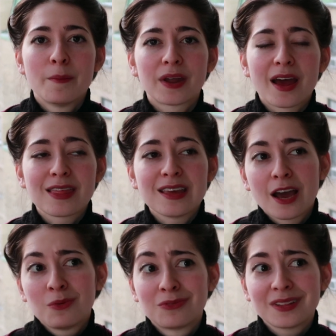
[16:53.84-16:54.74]
but I
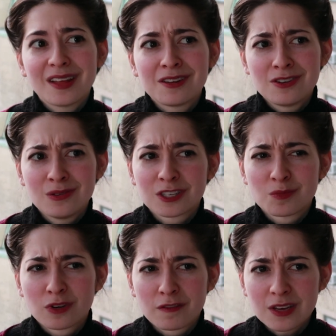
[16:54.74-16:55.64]
think I would really like to do
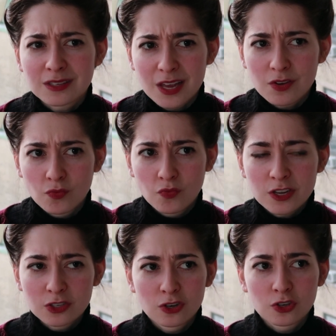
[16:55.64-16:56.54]
some more of these like
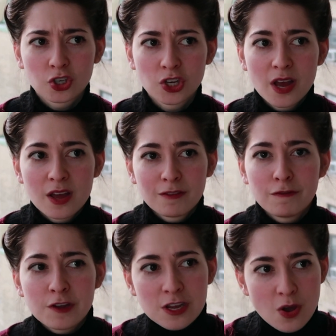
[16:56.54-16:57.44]
research
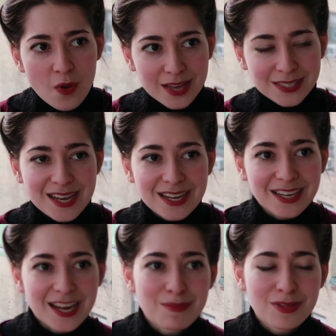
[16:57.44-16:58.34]
video essay
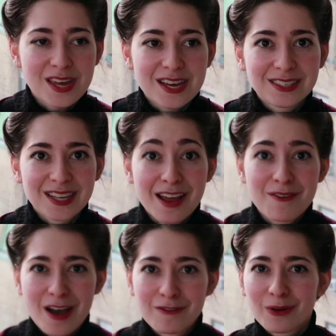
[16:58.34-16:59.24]
type things.
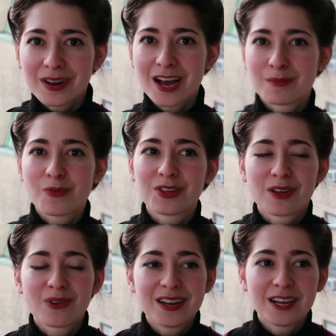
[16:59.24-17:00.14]
I've already come up with
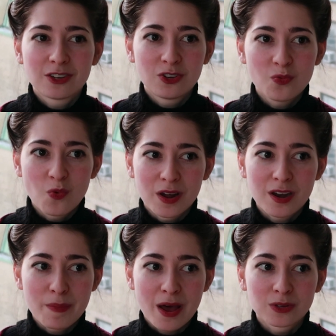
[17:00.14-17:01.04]
another idea to do
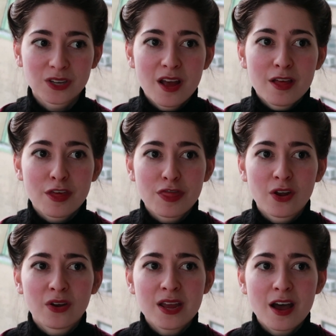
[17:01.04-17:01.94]
one about the
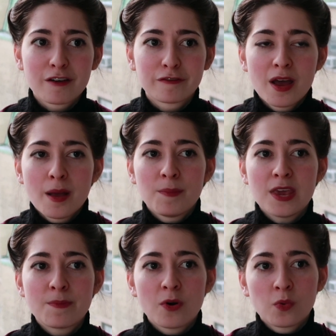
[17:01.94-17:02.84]
theory of
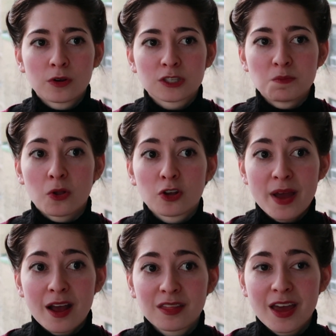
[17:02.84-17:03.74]
people were smaller
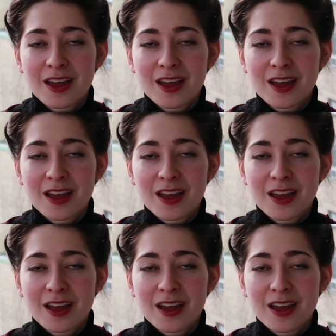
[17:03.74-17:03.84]
back